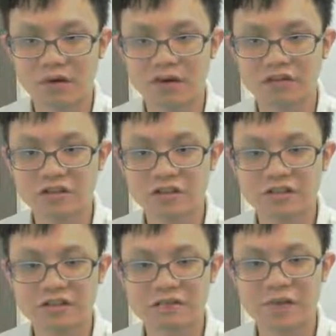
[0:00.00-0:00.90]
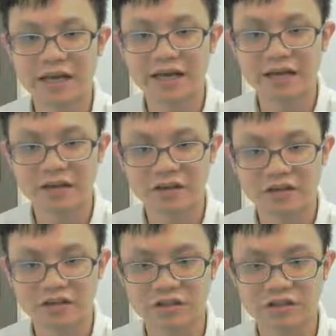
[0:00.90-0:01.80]
HH is black,
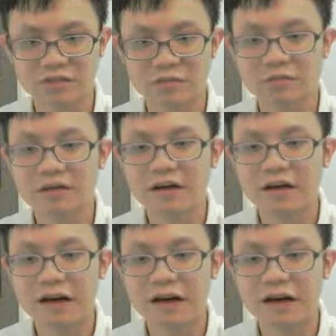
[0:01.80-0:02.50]
HH is blue.